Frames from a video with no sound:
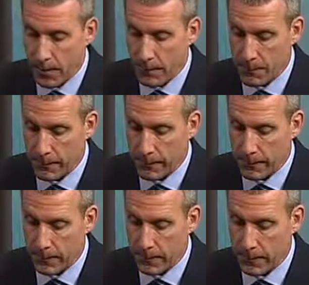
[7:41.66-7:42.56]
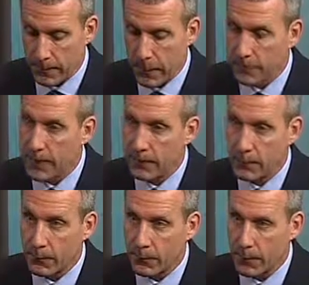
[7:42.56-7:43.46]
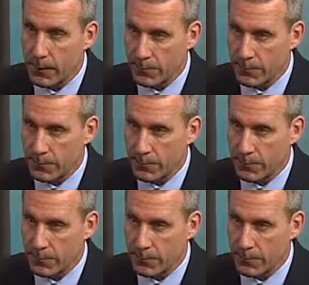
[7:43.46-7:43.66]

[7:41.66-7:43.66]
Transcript: come up in our lives every once in a